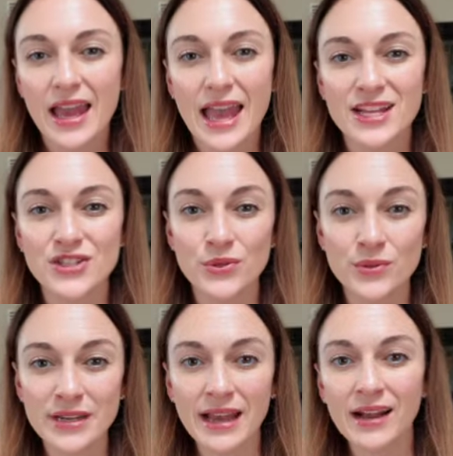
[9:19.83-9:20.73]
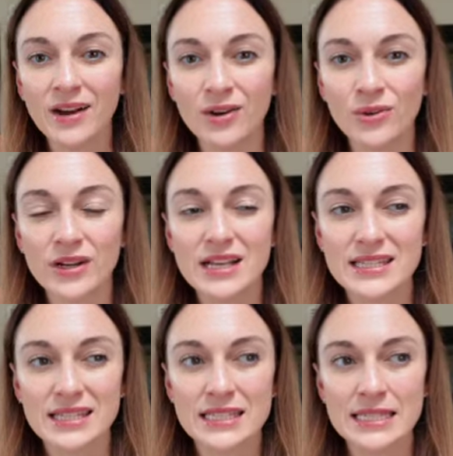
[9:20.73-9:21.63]
And so now,
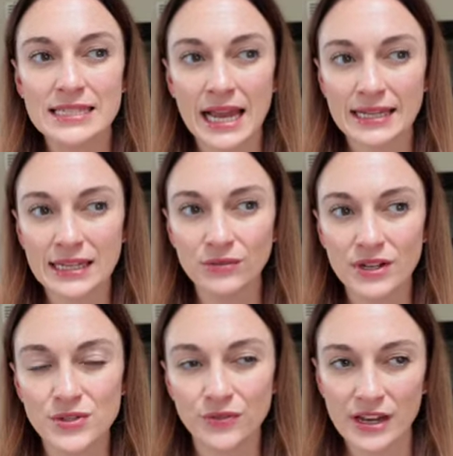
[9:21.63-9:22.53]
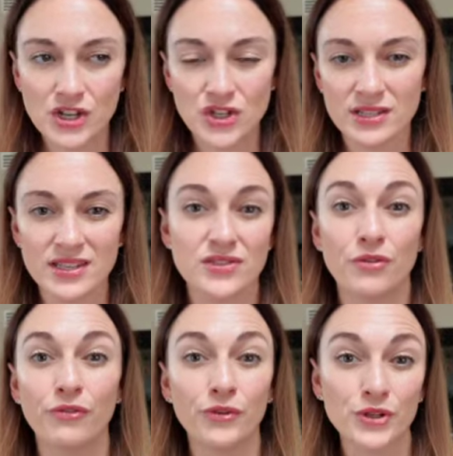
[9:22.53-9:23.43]
since the dining reservations is the
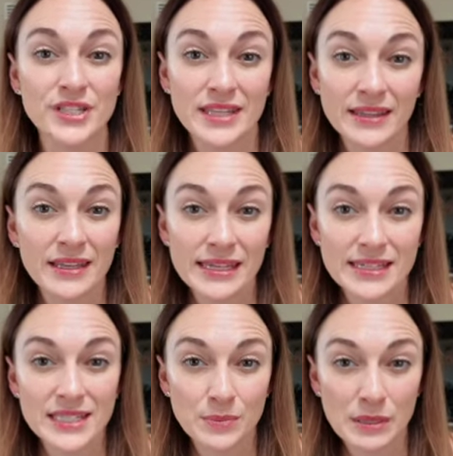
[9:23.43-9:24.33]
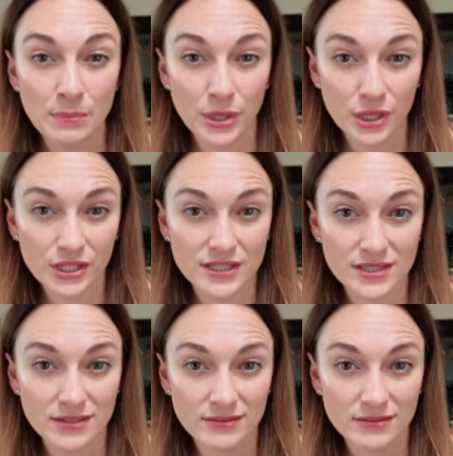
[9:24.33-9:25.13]
first thing that needs to be booked